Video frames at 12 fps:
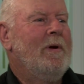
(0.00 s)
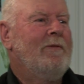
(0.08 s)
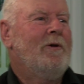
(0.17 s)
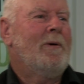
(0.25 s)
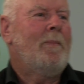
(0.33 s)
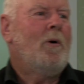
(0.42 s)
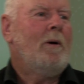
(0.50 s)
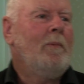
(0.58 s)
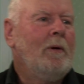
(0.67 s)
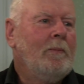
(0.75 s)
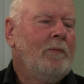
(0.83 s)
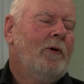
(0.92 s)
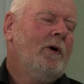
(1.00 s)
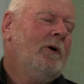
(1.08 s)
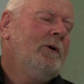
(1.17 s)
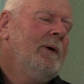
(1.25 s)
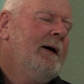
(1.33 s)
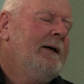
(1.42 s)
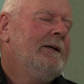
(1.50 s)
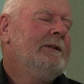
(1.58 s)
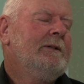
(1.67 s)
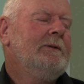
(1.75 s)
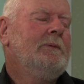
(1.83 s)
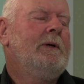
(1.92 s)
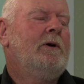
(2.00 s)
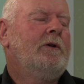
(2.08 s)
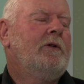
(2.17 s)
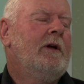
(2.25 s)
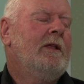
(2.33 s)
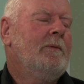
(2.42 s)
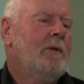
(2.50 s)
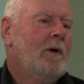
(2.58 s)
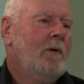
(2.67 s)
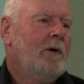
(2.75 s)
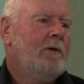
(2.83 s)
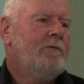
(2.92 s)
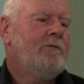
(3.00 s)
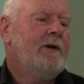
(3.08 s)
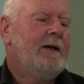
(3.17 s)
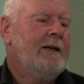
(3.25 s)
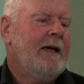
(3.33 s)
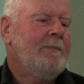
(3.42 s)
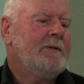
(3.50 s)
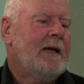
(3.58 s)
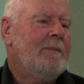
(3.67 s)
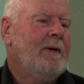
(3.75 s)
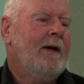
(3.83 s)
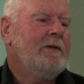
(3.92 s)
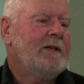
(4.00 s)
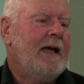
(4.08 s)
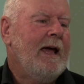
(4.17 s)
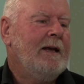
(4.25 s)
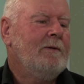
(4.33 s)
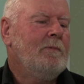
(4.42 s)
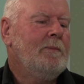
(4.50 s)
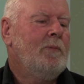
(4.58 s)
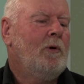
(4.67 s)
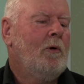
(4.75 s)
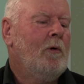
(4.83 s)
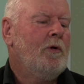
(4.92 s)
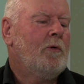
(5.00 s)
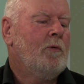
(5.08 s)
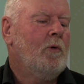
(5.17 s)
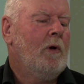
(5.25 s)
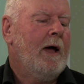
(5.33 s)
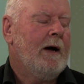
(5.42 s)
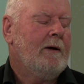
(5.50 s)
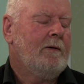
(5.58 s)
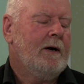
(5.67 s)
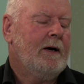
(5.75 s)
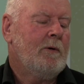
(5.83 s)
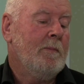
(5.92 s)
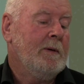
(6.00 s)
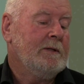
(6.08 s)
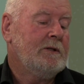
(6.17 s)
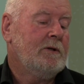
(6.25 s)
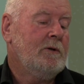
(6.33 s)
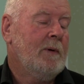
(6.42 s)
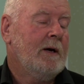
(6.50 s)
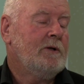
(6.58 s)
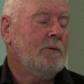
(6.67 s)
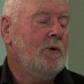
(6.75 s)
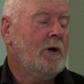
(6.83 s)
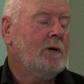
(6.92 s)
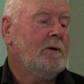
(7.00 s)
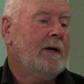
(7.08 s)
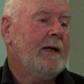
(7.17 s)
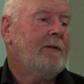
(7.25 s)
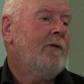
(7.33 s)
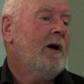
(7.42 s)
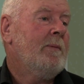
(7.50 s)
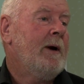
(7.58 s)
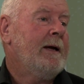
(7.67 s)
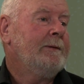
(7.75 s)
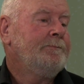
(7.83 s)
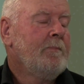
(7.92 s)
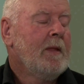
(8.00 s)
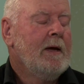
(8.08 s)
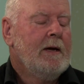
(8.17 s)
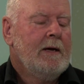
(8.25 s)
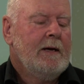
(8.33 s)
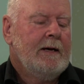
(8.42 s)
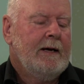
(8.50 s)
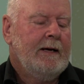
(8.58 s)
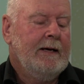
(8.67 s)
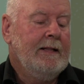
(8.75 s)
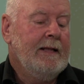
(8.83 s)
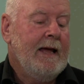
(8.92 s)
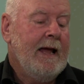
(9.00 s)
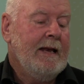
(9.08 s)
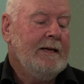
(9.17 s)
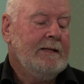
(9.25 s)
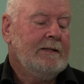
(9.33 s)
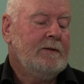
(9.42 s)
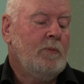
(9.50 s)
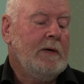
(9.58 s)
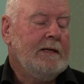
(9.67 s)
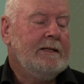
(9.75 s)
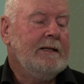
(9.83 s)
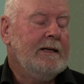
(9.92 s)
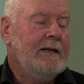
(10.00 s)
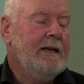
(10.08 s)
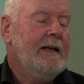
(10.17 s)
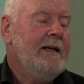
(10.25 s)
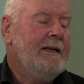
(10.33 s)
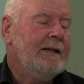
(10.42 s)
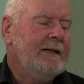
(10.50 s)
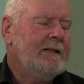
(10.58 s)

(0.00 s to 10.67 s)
we've got a problem. So we got together with a whole lot of neighbours, came and gave us a hand, and we put all our equipment to work and cut a fire break. In the end, we didn't need